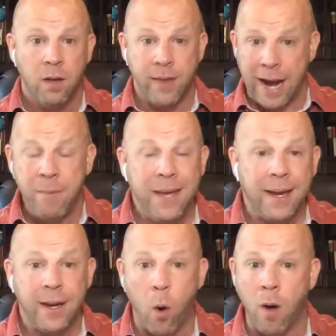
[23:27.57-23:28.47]
than I'm
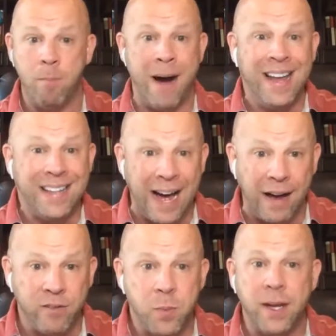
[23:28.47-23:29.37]
getting on my
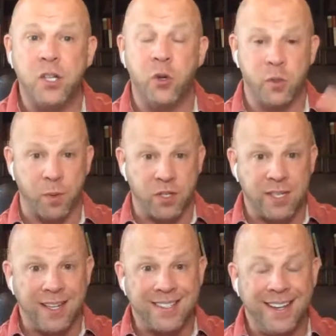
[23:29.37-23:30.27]
lives because she was
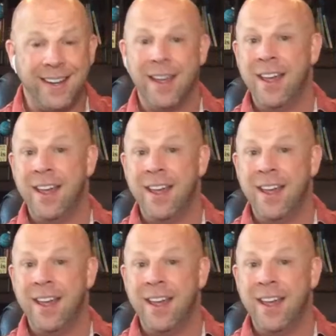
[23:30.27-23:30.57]
persistent,